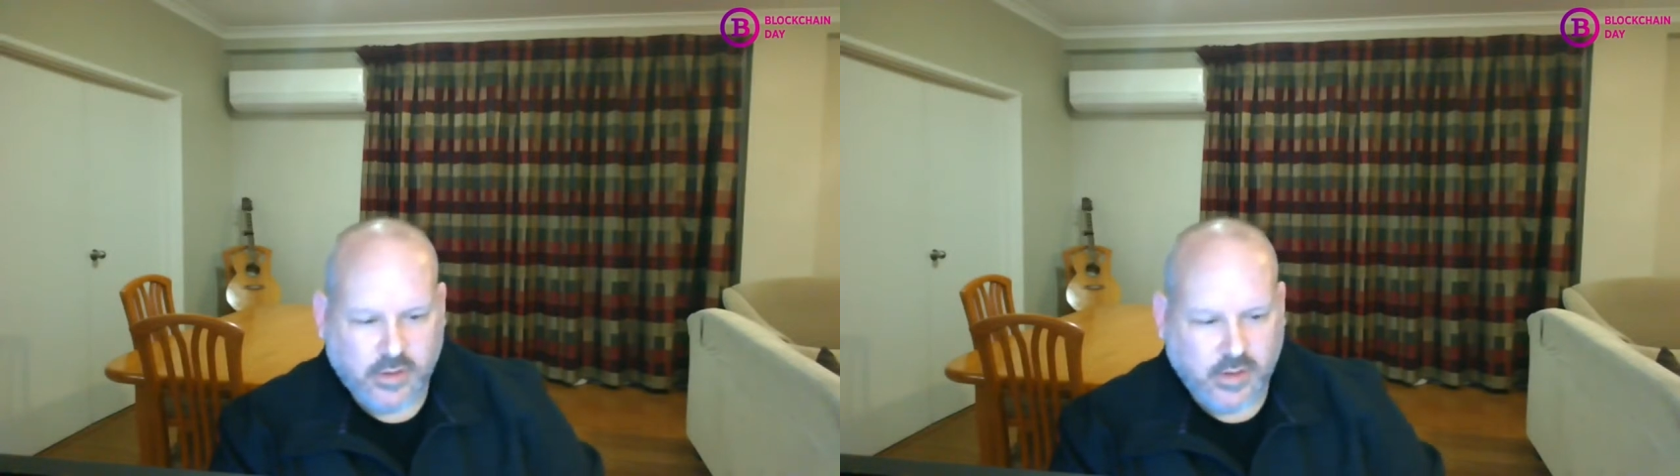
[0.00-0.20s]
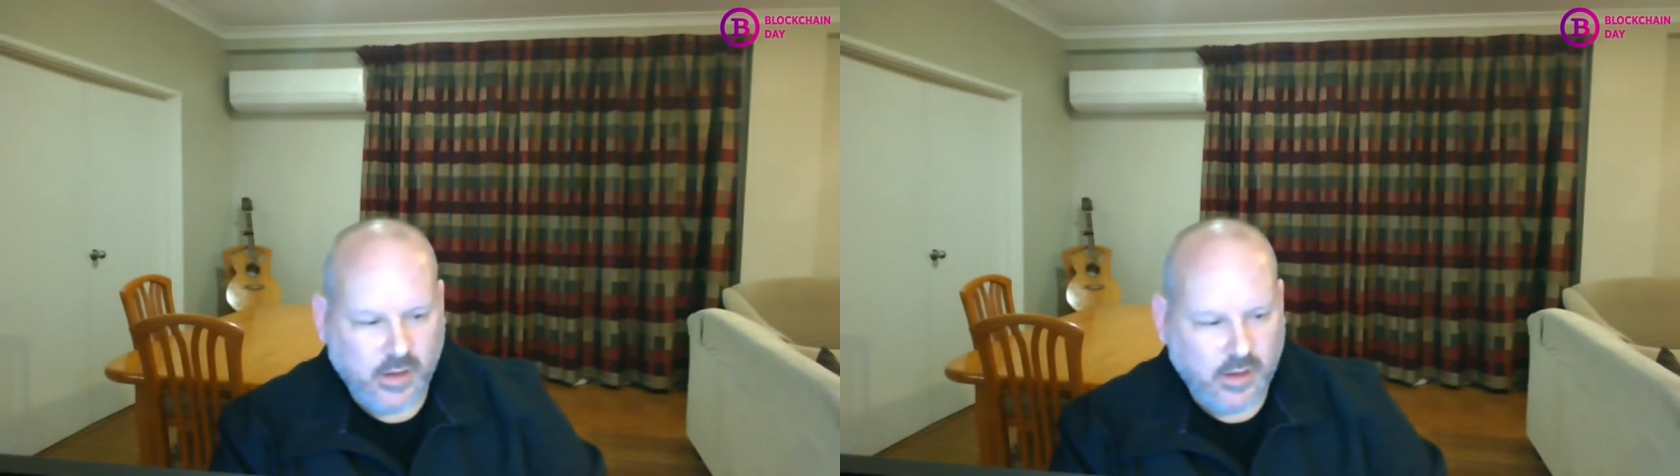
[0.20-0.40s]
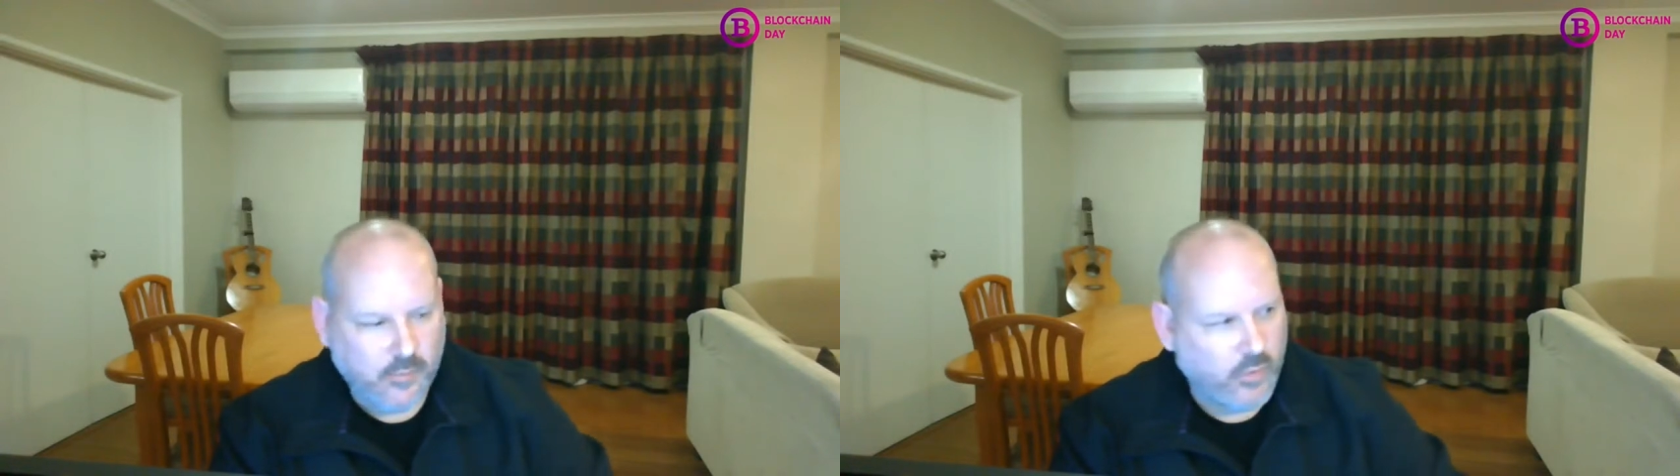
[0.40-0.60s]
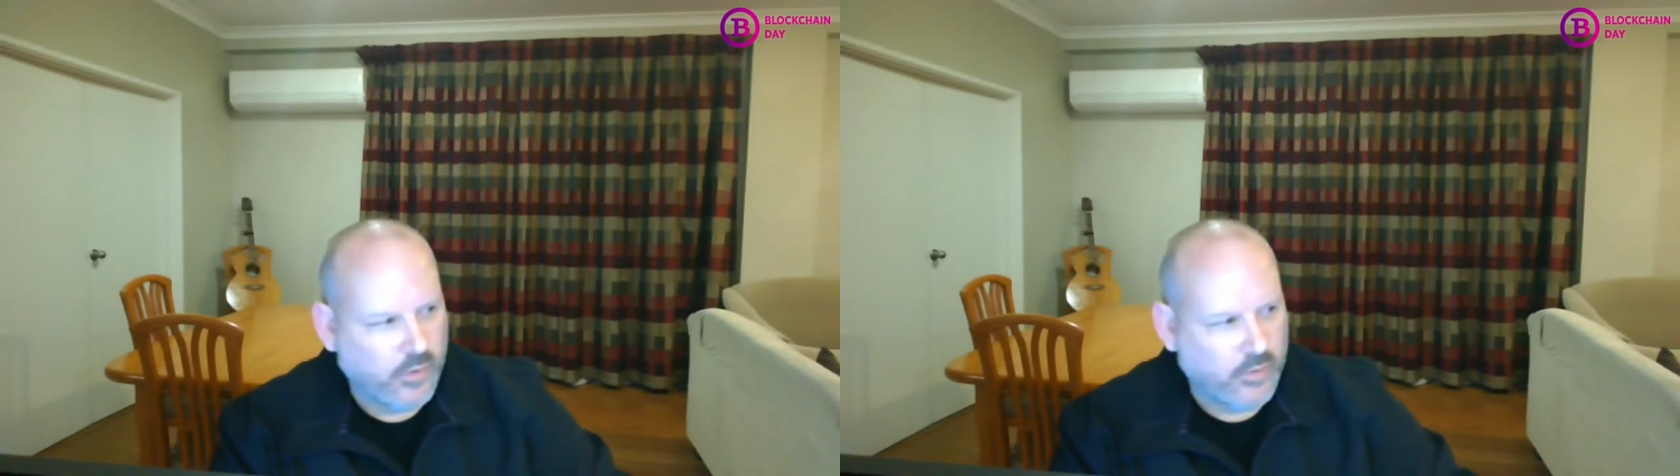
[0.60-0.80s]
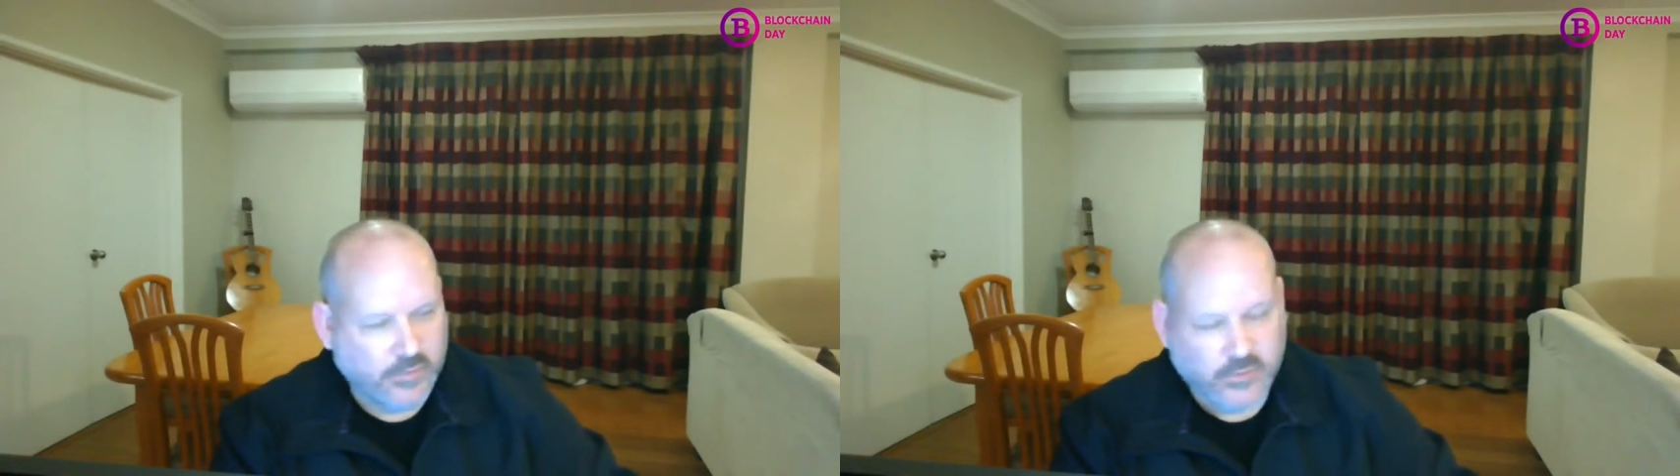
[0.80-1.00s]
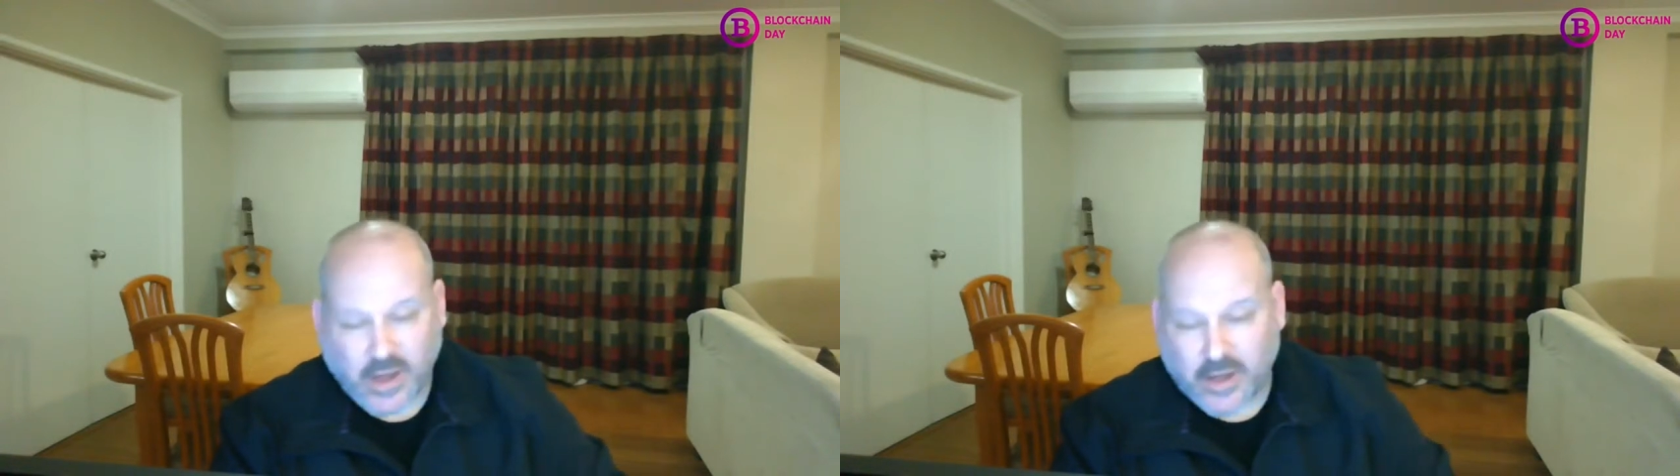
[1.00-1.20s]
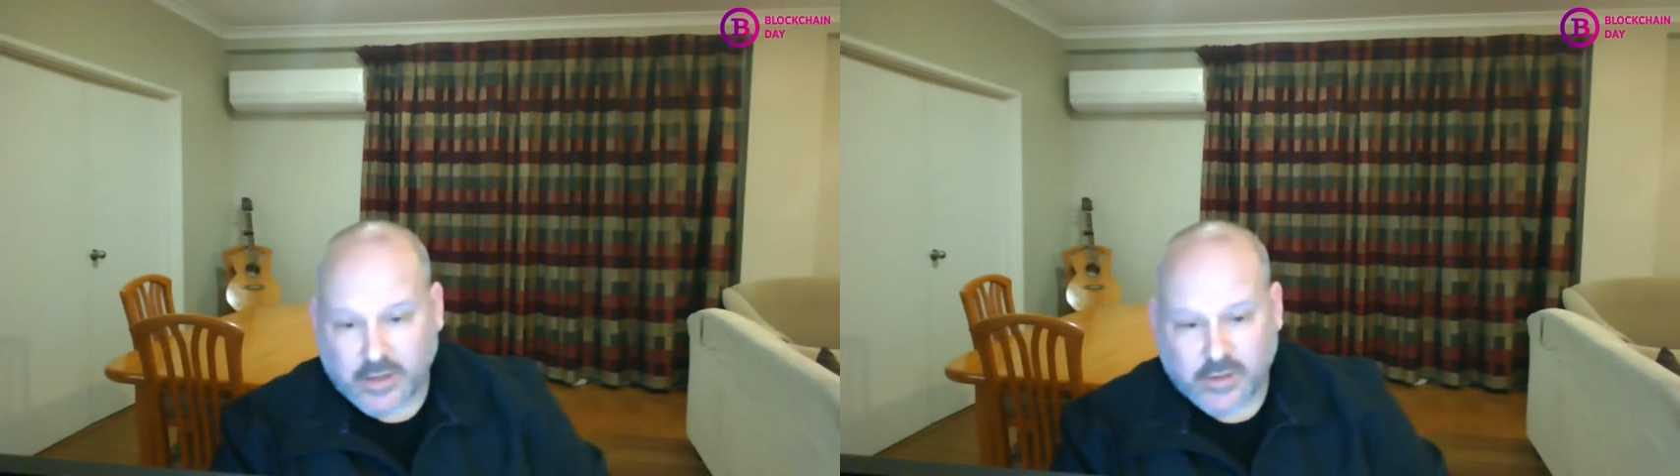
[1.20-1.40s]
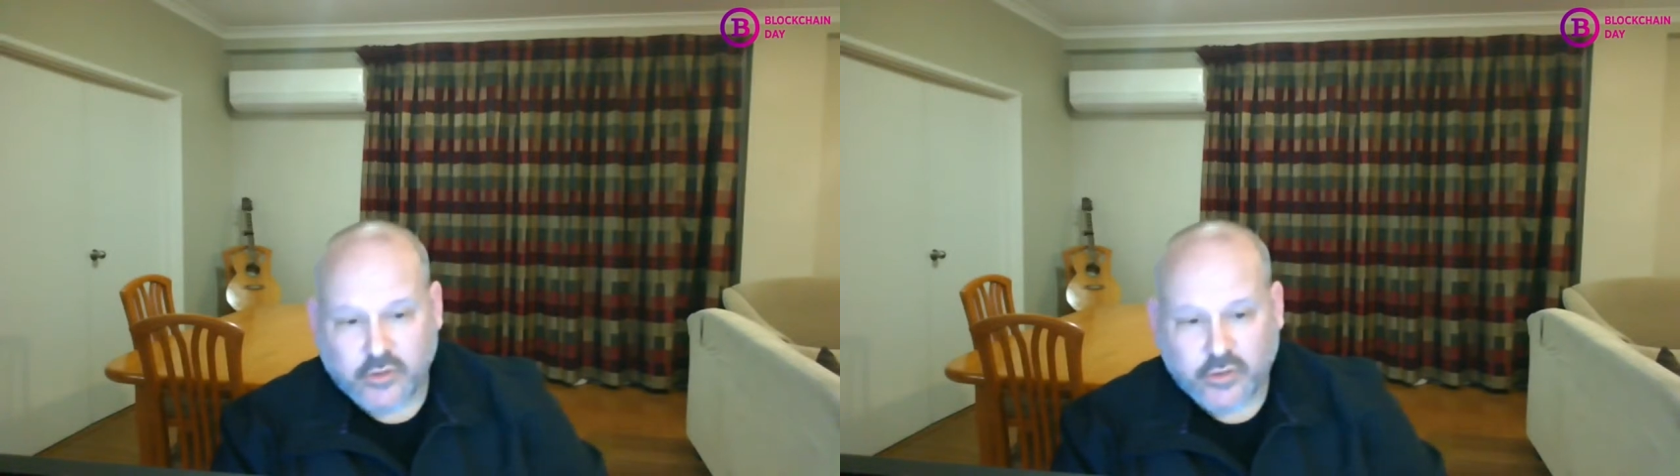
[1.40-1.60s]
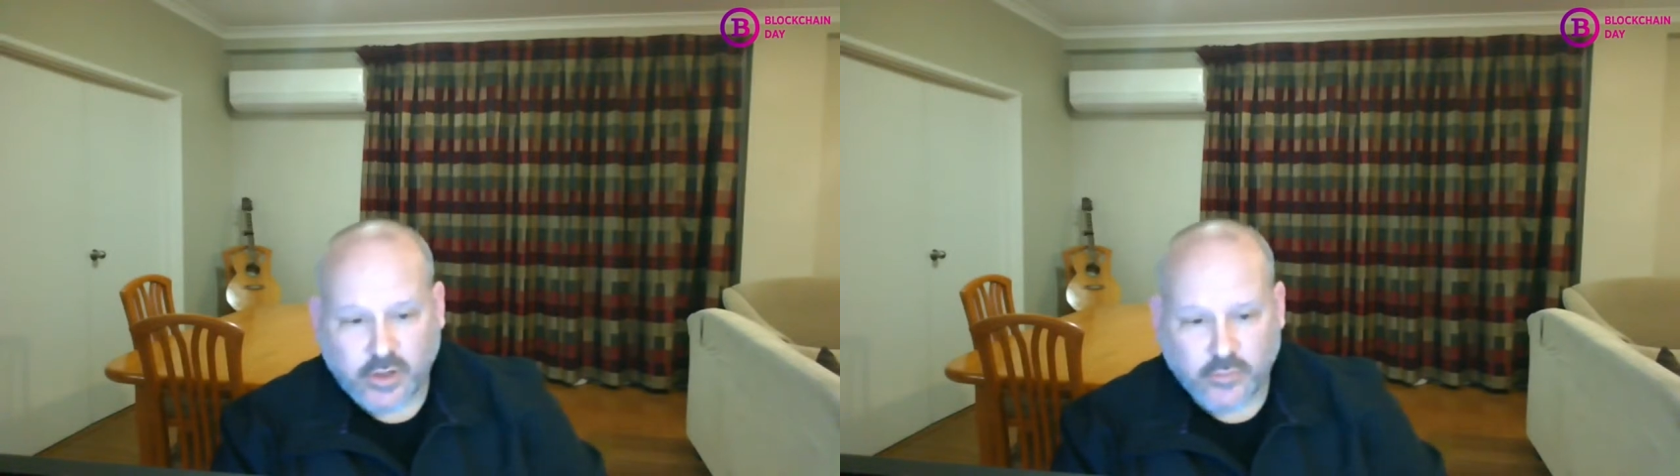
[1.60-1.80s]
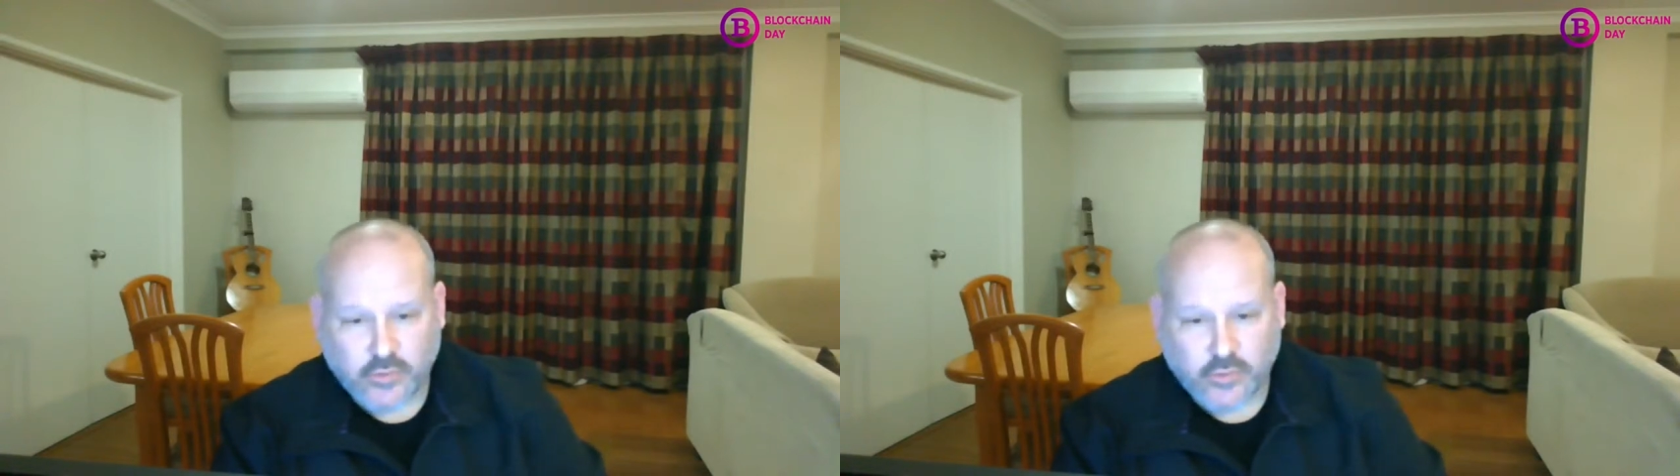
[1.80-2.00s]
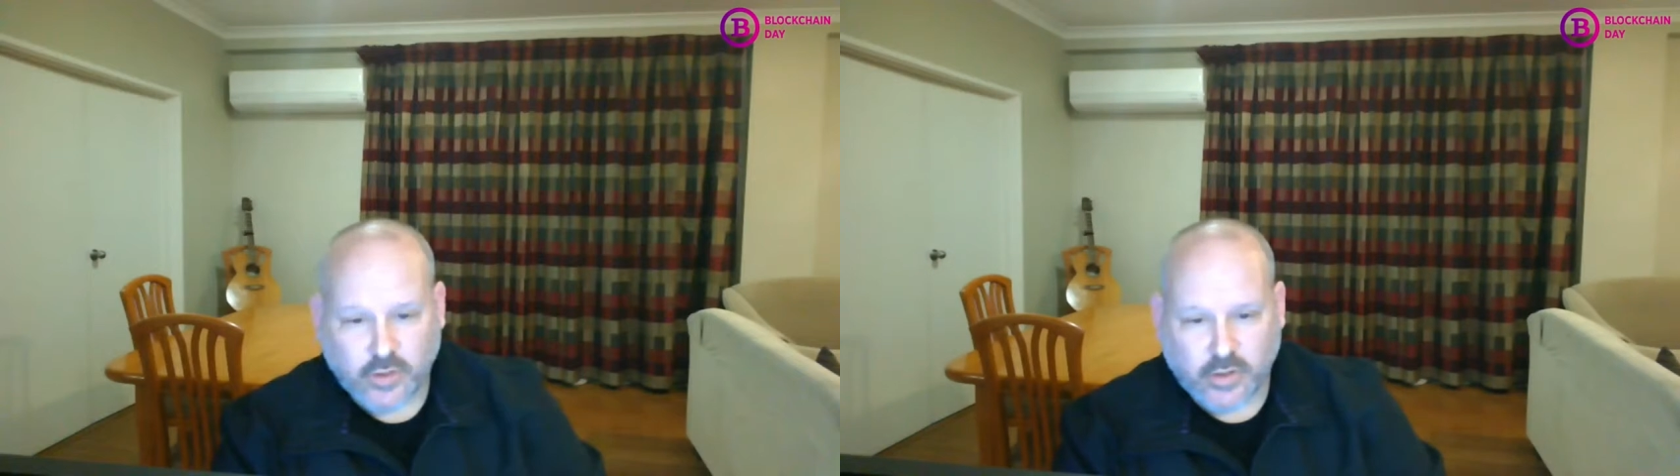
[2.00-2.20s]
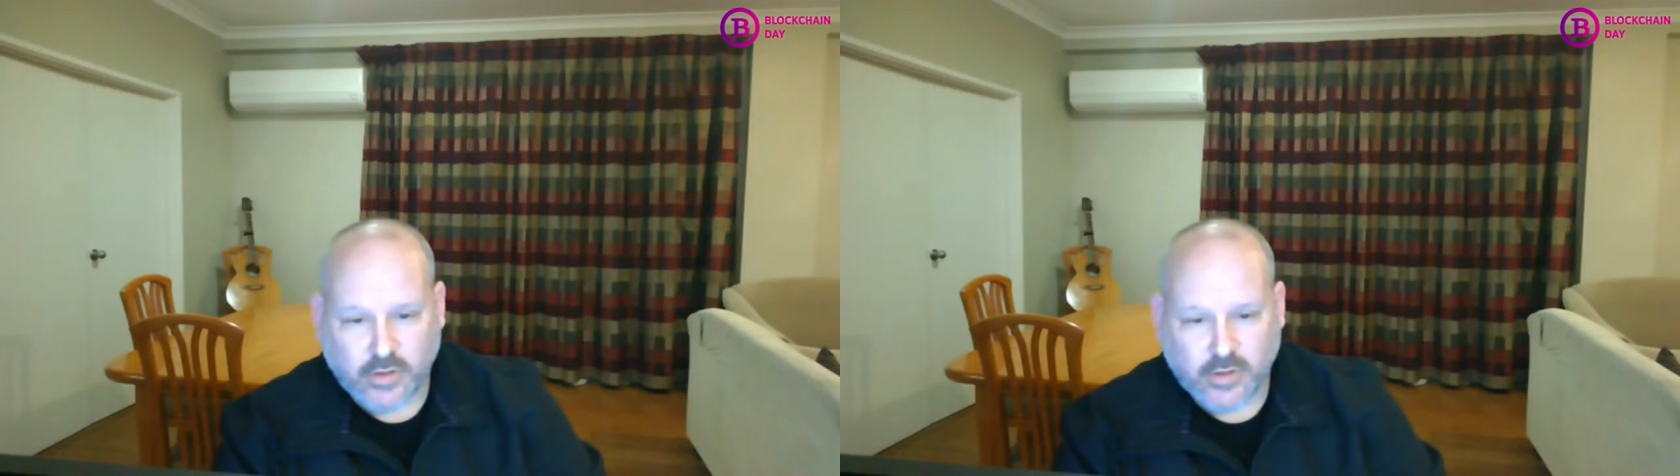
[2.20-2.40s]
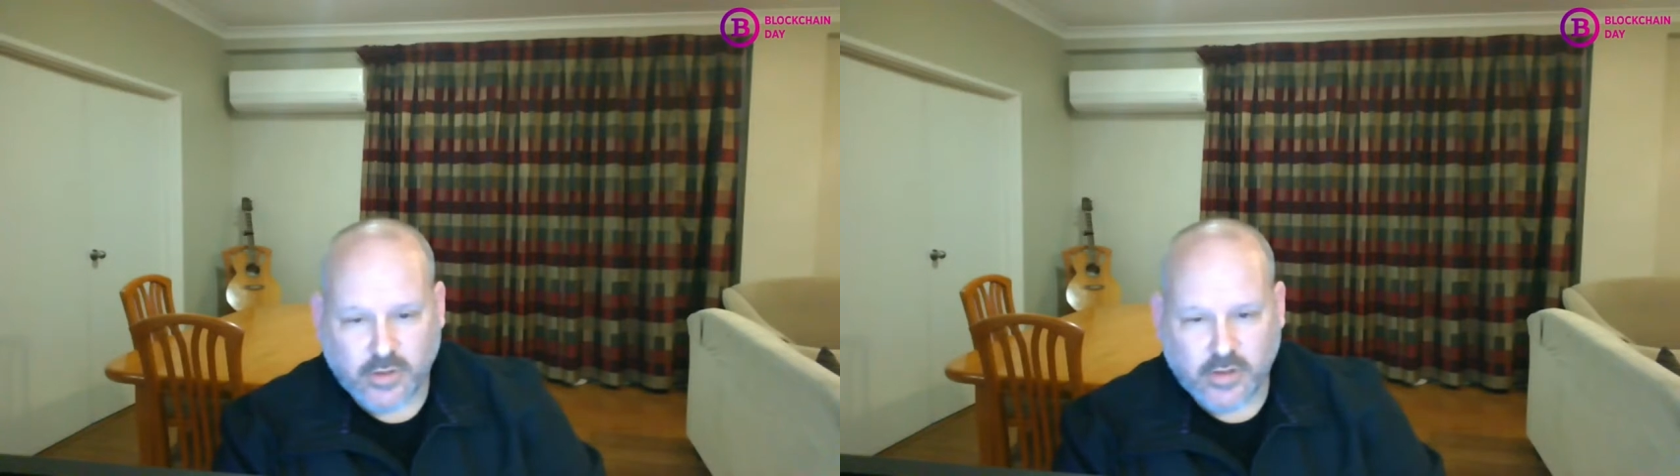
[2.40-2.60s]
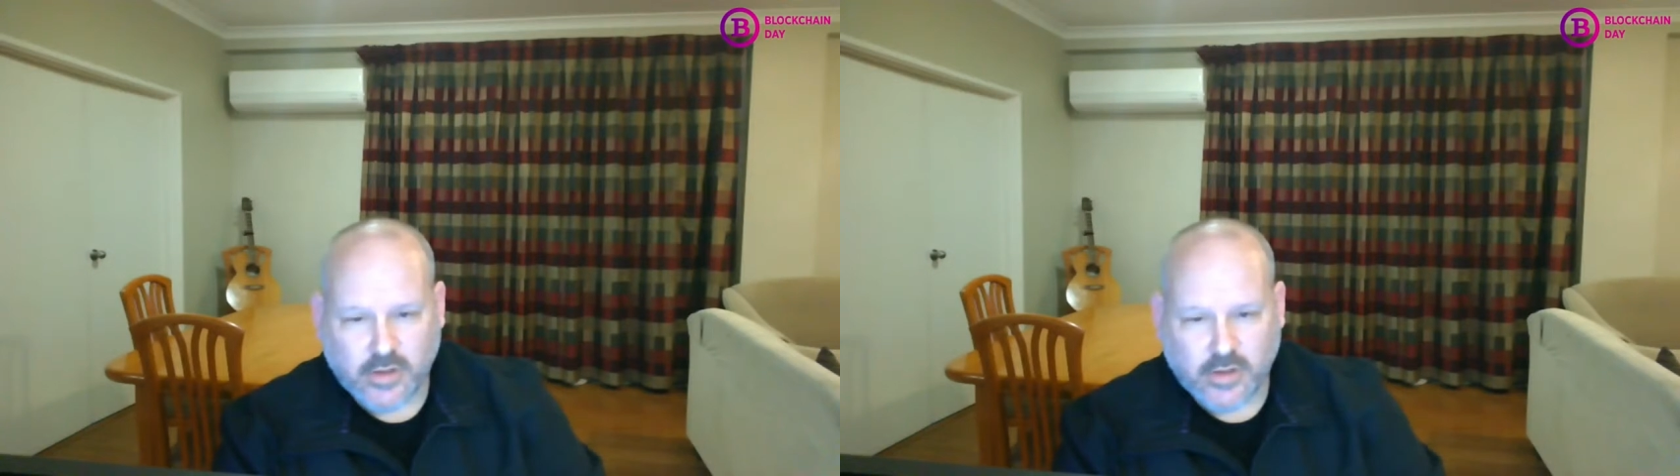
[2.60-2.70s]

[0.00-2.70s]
uh, whether it's data interchange between